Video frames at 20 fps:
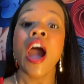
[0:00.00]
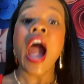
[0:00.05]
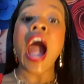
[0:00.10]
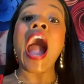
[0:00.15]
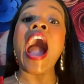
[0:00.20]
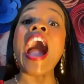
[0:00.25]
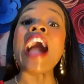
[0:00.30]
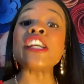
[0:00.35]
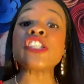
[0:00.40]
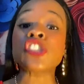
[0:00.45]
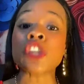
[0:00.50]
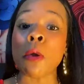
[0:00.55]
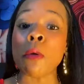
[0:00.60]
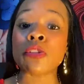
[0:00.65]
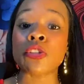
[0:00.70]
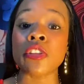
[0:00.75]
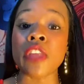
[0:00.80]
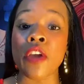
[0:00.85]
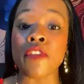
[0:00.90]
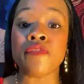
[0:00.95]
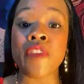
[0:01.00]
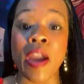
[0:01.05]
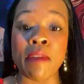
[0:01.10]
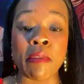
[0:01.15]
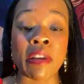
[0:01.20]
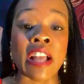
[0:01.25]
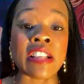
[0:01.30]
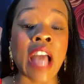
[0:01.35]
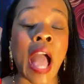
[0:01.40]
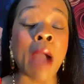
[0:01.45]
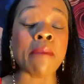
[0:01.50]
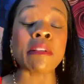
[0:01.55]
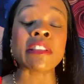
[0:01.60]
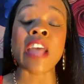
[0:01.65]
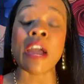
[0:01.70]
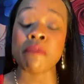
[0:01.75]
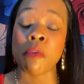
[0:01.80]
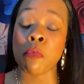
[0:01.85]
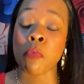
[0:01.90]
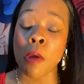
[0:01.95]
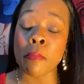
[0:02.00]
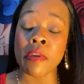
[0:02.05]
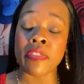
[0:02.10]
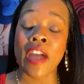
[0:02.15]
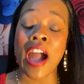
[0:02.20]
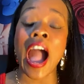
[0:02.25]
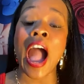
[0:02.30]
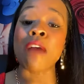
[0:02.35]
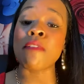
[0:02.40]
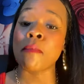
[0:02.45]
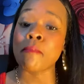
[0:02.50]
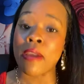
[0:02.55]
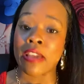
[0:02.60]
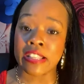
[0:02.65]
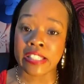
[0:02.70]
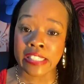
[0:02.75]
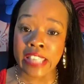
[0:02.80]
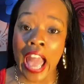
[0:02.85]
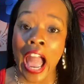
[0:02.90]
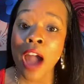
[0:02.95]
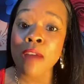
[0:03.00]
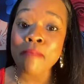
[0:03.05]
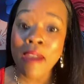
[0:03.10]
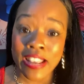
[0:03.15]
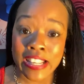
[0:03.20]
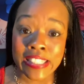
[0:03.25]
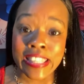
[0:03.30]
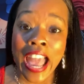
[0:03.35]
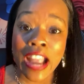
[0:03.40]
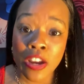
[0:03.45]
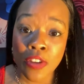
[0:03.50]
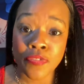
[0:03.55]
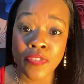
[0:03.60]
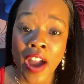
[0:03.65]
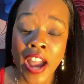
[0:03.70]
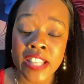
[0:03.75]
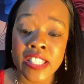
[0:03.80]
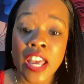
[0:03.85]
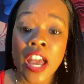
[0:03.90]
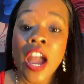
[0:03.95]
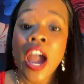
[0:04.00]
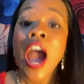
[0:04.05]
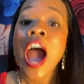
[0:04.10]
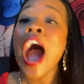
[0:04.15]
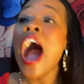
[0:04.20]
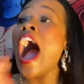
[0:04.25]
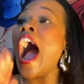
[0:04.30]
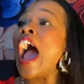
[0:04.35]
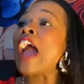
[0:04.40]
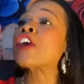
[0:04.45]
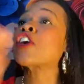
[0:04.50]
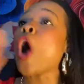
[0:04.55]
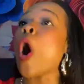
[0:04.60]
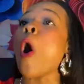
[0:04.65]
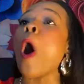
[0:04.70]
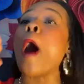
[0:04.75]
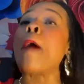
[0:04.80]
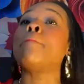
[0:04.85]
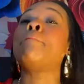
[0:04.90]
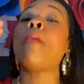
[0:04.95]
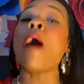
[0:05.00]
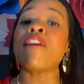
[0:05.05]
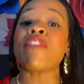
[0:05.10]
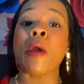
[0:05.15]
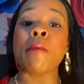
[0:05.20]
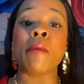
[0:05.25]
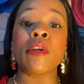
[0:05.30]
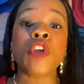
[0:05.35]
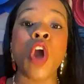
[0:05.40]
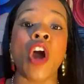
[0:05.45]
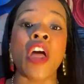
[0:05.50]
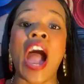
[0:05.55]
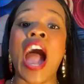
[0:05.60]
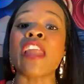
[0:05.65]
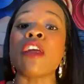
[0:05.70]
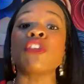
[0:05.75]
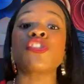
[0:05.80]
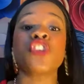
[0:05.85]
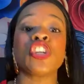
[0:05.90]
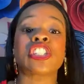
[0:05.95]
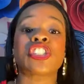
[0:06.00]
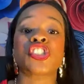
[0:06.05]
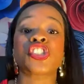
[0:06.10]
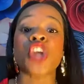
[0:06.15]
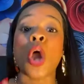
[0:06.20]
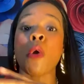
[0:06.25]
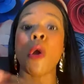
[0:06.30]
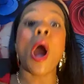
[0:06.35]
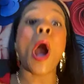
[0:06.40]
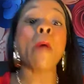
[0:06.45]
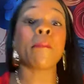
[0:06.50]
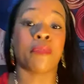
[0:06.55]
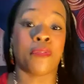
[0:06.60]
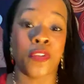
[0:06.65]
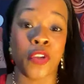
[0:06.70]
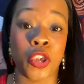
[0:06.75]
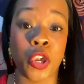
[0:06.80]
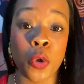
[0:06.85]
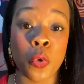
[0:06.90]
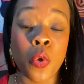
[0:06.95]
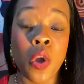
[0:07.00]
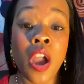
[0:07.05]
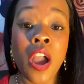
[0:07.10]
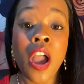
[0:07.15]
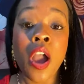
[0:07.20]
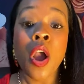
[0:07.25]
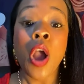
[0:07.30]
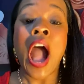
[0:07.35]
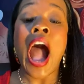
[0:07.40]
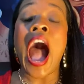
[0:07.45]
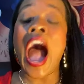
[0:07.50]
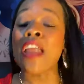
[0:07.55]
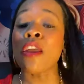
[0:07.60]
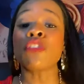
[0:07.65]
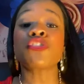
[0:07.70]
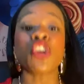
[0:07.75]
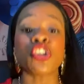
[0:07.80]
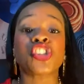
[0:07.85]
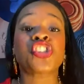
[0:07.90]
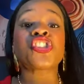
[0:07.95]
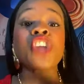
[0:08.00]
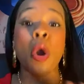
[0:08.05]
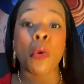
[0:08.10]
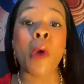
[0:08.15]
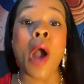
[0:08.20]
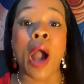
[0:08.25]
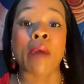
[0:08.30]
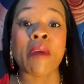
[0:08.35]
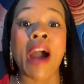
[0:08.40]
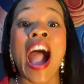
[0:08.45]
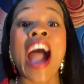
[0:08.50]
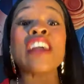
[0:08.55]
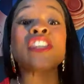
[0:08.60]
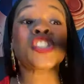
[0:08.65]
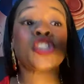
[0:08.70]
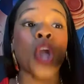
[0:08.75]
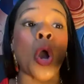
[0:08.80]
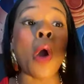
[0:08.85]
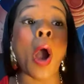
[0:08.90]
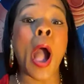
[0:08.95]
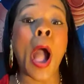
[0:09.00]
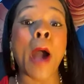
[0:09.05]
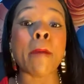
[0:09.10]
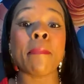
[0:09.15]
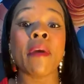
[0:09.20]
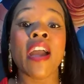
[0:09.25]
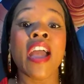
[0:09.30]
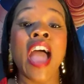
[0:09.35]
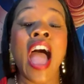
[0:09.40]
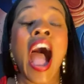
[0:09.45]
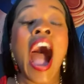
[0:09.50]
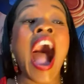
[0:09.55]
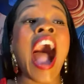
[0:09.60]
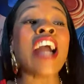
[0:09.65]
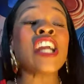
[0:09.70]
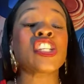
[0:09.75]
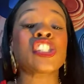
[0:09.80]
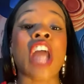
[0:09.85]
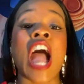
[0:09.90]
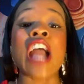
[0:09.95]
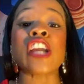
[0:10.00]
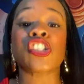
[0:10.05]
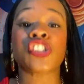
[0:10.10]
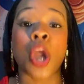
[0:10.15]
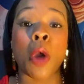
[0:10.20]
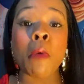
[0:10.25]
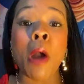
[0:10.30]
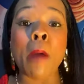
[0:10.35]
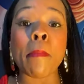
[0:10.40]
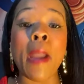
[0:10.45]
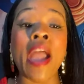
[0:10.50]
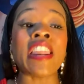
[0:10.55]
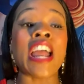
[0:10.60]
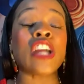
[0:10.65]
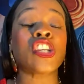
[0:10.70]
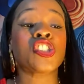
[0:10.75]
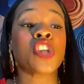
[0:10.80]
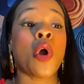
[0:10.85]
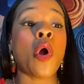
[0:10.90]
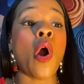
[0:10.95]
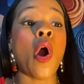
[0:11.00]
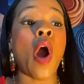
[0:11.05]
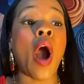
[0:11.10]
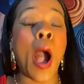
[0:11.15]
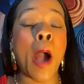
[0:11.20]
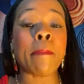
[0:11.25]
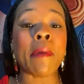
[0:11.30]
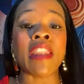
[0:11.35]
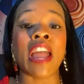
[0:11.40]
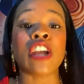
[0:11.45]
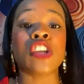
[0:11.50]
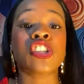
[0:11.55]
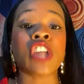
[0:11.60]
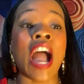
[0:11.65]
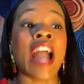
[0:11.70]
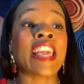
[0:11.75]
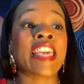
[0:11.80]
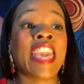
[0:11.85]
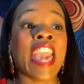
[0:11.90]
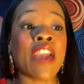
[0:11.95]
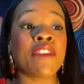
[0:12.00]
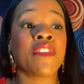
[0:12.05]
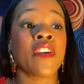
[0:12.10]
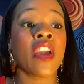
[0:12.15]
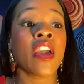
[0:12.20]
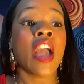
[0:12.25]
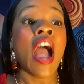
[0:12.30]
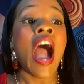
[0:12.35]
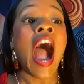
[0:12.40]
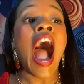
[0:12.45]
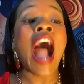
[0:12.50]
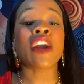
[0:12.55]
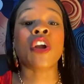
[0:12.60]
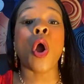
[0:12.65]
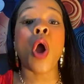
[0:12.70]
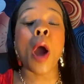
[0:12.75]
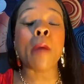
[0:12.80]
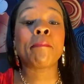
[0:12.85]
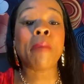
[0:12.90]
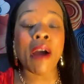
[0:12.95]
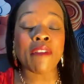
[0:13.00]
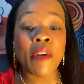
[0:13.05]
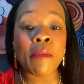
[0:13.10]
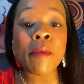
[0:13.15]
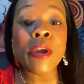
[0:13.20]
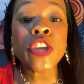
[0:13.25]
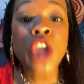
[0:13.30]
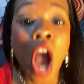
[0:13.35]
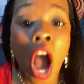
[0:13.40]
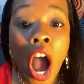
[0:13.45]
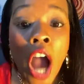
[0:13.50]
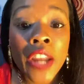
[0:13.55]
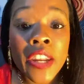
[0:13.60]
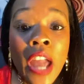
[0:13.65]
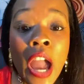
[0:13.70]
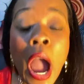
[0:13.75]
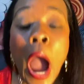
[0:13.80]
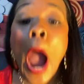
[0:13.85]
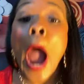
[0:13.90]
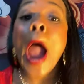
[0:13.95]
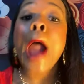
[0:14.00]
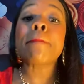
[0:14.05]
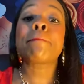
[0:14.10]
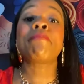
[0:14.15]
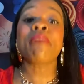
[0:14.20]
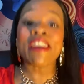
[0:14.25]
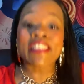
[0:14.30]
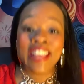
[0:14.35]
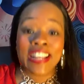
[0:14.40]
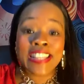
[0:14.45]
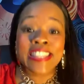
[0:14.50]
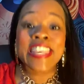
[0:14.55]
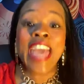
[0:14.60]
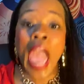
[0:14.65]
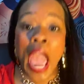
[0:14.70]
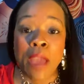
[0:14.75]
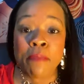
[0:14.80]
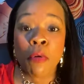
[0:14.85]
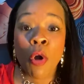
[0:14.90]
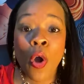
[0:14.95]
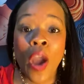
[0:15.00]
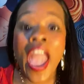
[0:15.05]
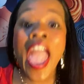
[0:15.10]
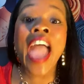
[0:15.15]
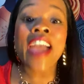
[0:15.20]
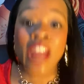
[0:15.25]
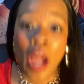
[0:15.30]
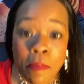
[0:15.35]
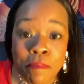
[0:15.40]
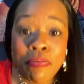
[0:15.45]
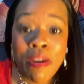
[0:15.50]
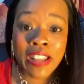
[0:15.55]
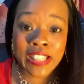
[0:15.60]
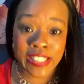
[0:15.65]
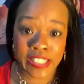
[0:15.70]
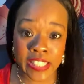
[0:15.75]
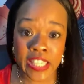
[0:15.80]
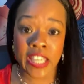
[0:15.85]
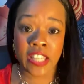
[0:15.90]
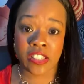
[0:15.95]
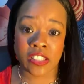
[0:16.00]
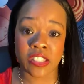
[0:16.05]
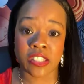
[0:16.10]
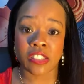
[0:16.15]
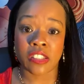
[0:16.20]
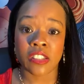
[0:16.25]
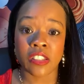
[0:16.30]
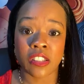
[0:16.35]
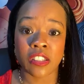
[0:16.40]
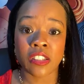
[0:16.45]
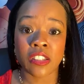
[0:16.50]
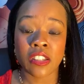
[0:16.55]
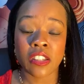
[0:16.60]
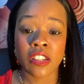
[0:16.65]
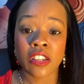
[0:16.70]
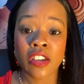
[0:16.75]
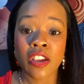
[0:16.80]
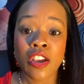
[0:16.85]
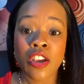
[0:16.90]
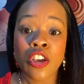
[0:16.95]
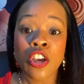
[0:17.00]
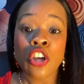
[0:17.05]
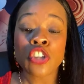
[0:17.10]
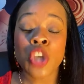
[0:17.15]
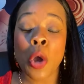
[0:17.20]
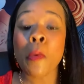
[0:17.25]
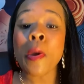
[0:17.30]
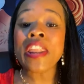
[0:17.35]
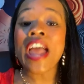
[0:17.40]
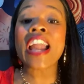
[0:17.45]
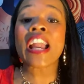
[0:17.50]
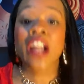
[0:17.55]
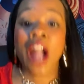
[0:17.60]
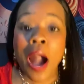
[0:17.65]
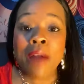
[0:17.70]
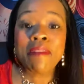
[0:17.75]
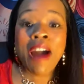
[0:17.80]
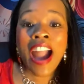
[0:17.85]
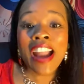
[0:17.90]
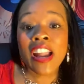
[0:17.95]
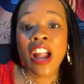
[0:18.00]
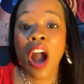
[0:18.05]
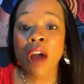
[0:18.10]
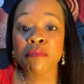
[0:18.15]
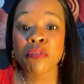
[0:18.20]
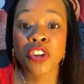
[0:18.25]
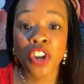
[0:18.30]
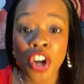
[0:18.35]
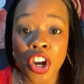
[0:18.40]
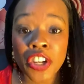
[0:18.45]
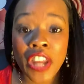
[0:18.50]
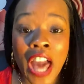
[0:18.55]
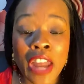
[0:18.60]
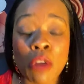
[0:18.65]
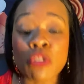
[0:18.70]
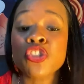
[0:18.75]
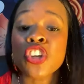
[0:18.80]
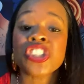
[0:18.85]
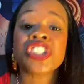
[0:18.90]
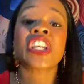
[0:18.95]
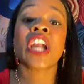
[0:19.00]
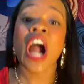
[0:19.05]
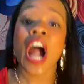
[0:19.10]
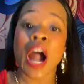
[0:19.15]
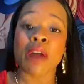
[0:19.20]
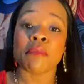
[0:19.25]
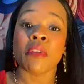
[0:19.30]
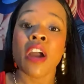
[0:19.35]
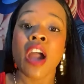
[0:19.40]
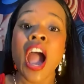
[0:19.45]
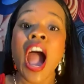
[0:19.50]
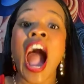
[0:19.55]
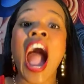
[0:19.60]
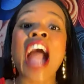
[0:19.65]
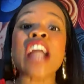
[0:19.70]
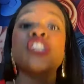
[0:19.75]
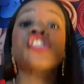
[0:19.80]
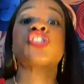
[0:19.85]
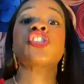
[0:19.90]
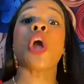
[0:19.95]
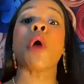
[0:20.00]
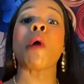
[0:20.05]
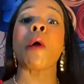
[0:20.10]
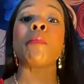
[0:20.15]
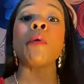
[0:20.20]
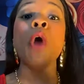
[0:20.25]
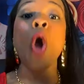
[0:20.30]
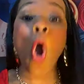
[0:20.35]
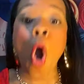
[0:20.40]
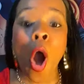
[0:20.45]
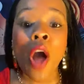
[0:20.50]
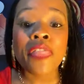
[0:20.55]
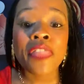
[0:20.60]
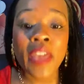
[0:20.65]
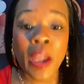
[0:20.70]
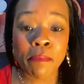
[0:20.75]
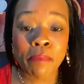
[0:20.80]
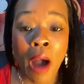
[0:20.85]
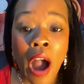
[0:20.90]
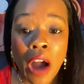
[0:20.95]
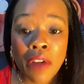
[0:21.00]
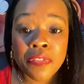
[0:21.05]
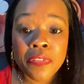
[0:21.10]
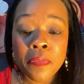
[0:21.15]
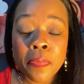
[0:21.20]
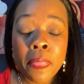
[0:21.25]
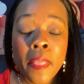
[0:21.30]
I showed to the event because I'm the type of woman that I will make I'll make sacrifice. I go above and beyond. I don't just show up for you. I don't just show up. I show up. I, sh- I show up and I show up and I, sh- I give. I go above and beyond. I bring the table and I bring seeds. So when I come, I come good. I don't just come. I show up with all the above.